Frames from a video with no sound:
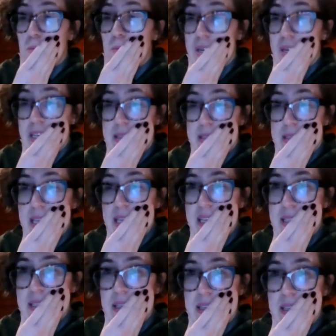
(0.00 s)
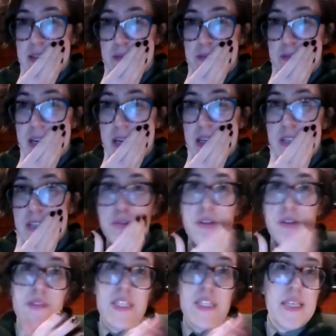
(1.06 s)
what he sees is a very
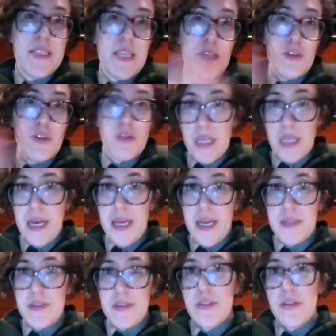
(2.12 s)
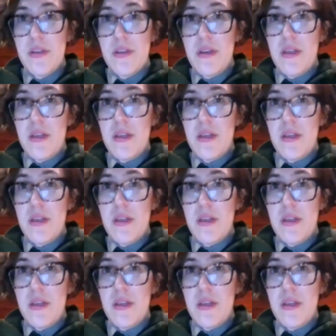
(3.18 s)
sort of decentralized,